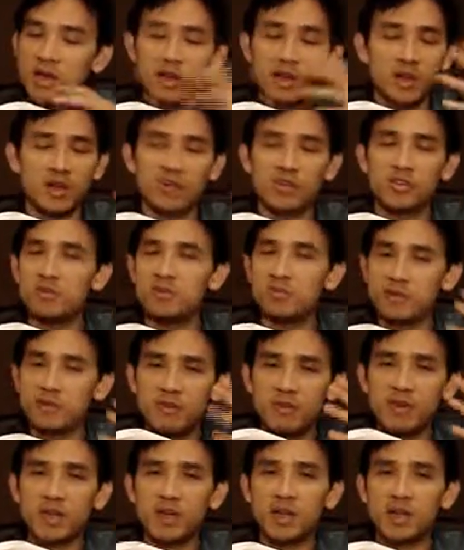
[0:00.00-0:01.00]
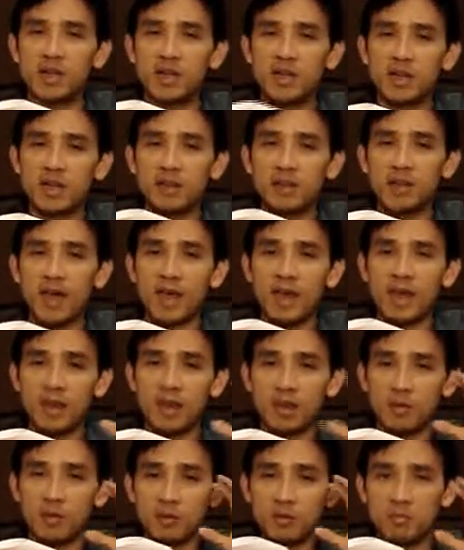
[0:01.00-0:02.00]
then it should be very clear
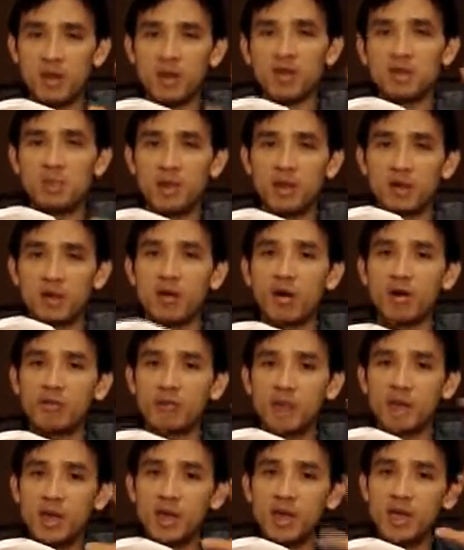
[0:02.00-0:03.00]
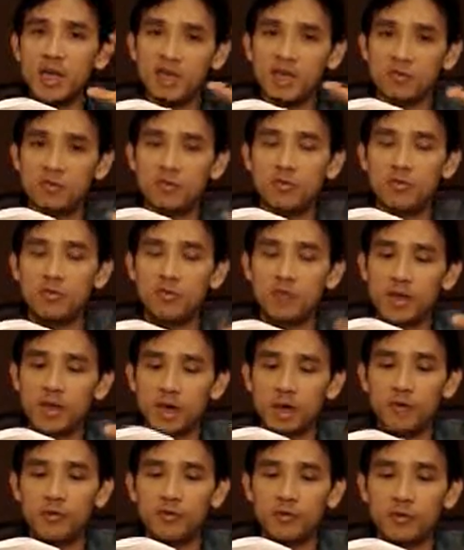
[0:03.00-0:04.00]
that you're much better off if you
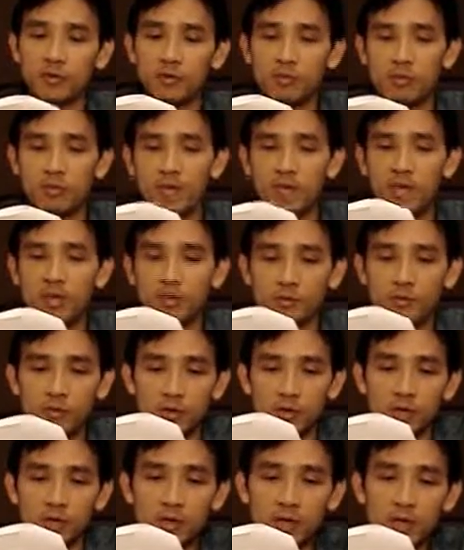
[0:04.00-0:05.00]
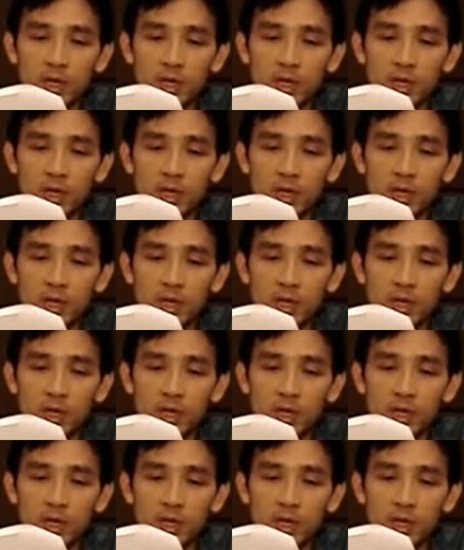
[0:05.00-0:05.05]
go for the renting route.